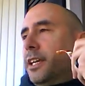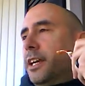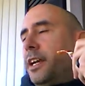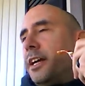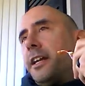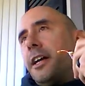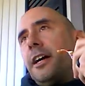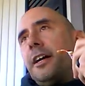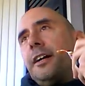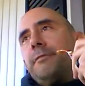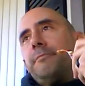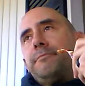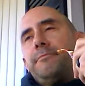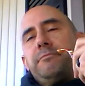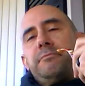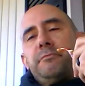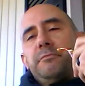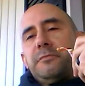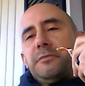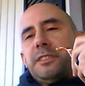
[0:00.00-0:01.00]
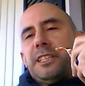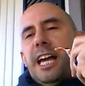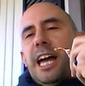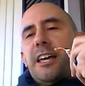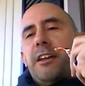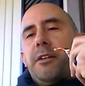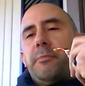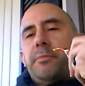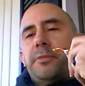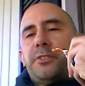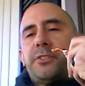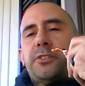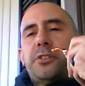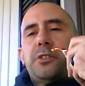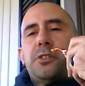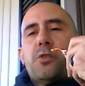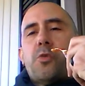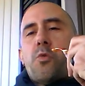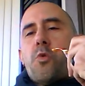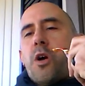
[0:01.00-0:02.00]
And I got up and
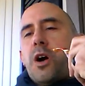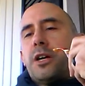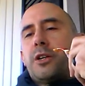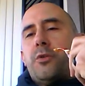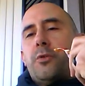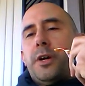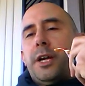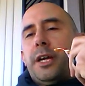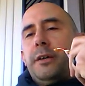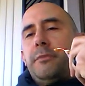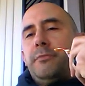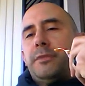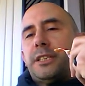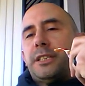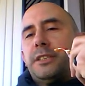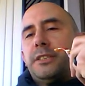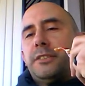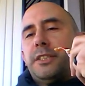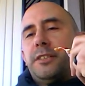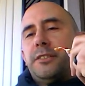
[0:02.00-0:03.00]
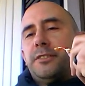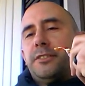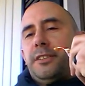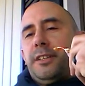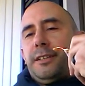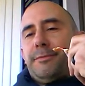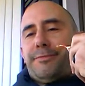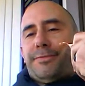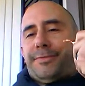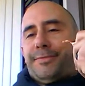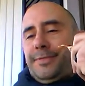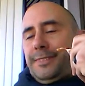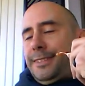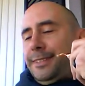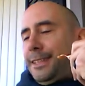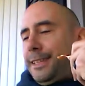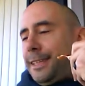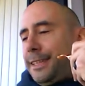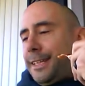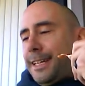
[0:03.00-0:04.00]
started to walk away because I was like,
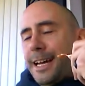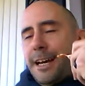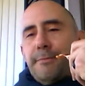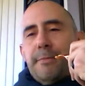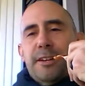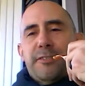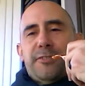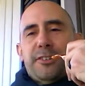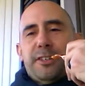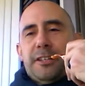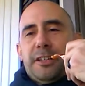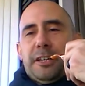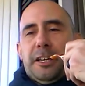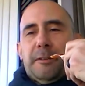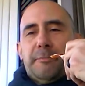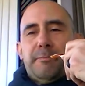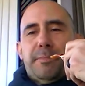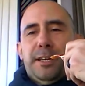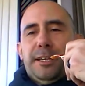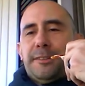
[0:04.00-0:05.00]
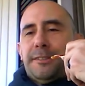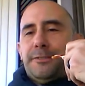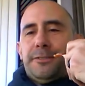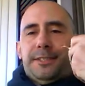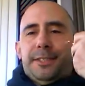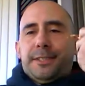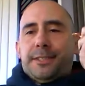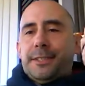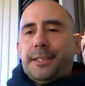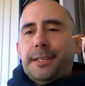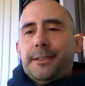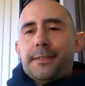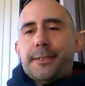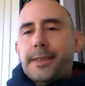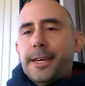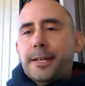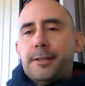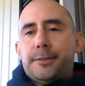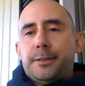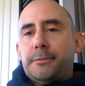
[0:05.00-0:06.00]
I'm never going to get picked. There's
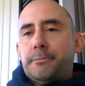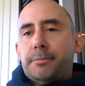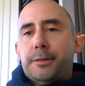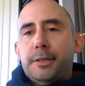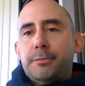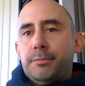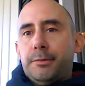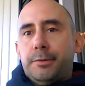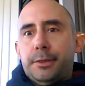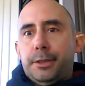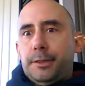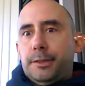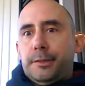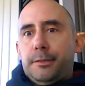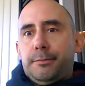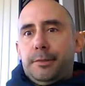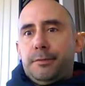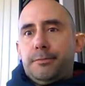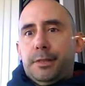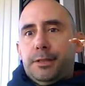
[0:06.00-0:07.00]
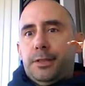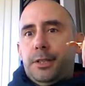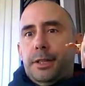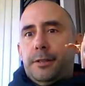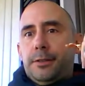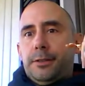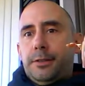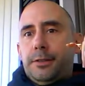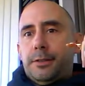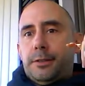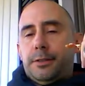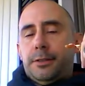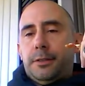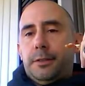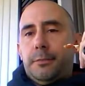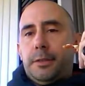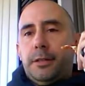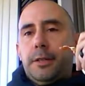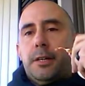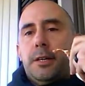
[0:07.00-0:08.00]
16,000 people here. I mean, my chances are
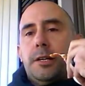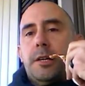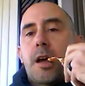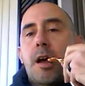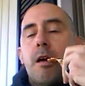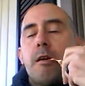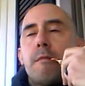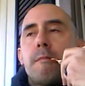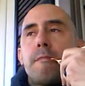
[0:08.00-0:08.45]
slim to none.